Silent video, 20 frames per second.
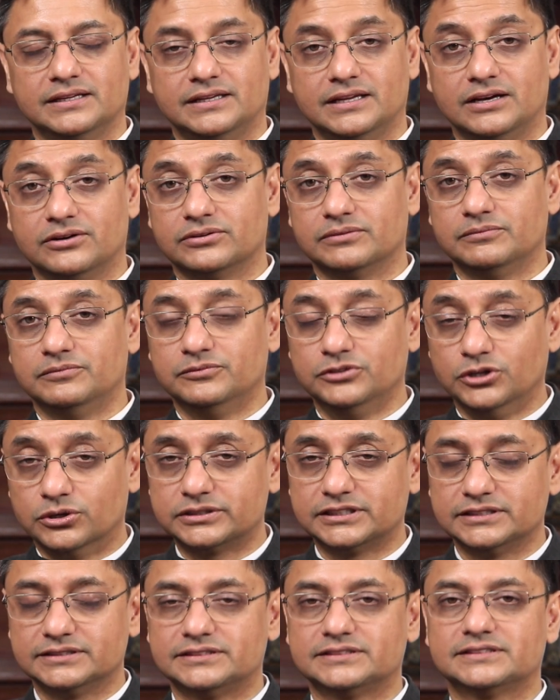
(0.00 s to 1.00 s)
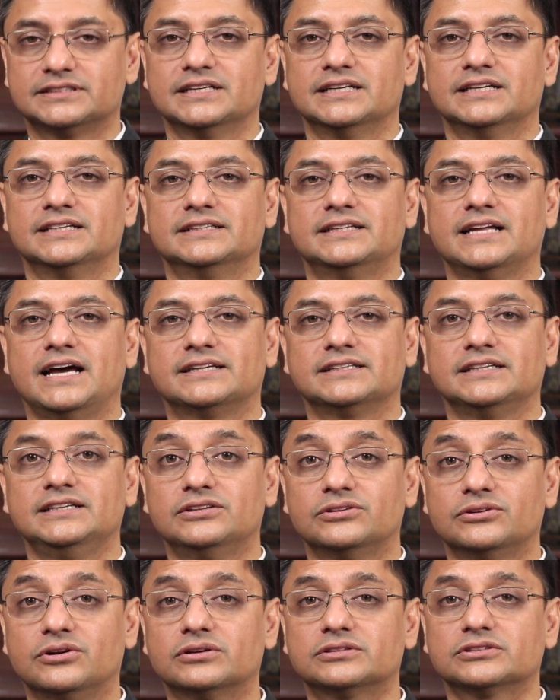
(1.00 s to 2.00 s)
Now, notice that
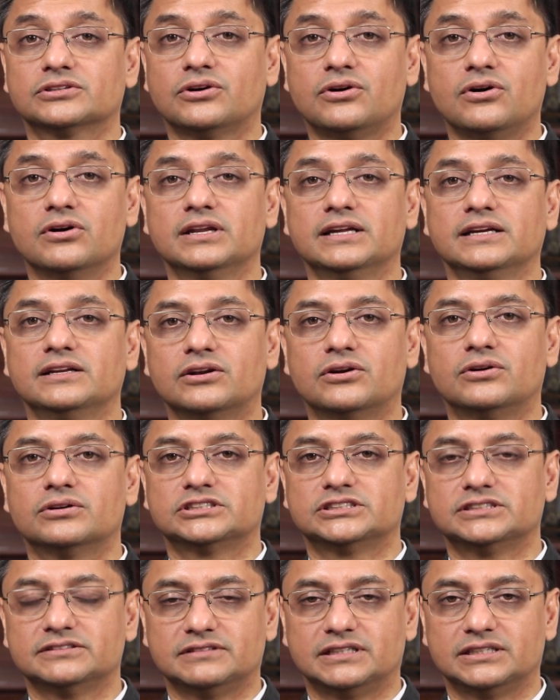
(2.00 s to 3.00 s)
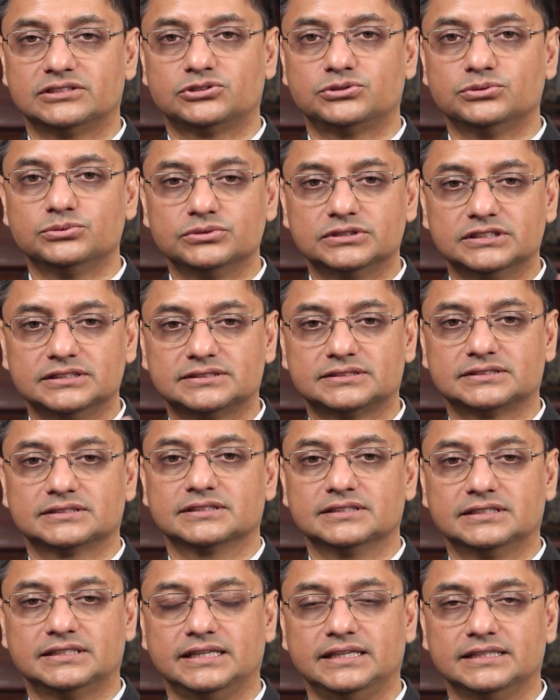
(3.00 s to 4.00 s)
in not calling Lord Shiva to this
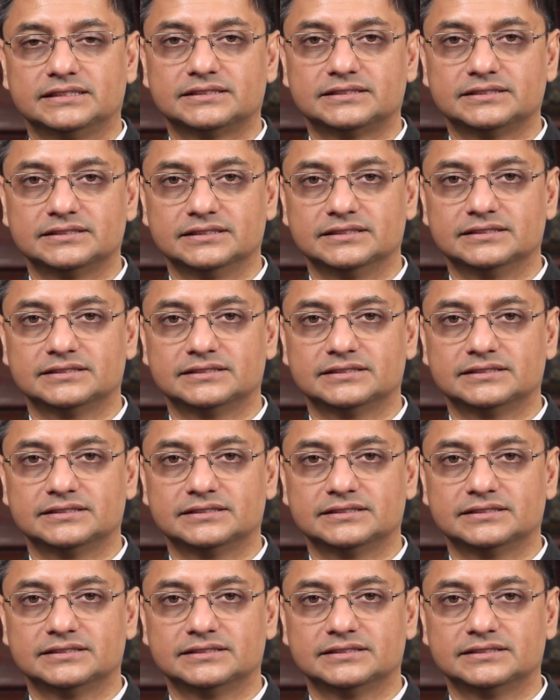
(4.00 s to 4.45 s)
great